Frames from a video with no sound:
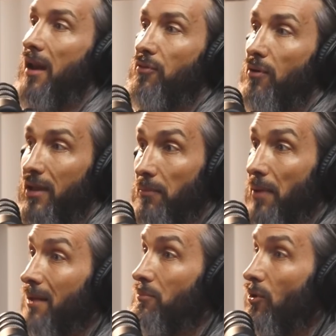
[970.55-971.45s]
And if you want to get
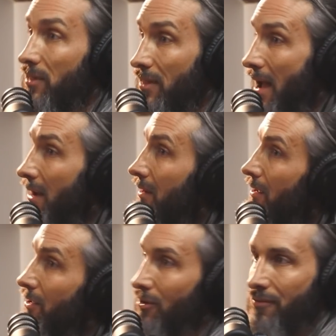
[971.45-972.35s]
paid more than that,
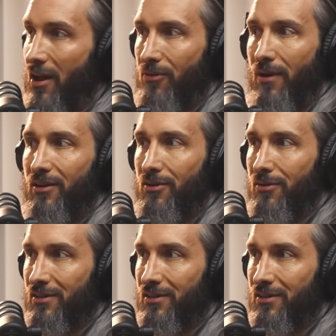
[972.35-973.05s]
you've got to create a new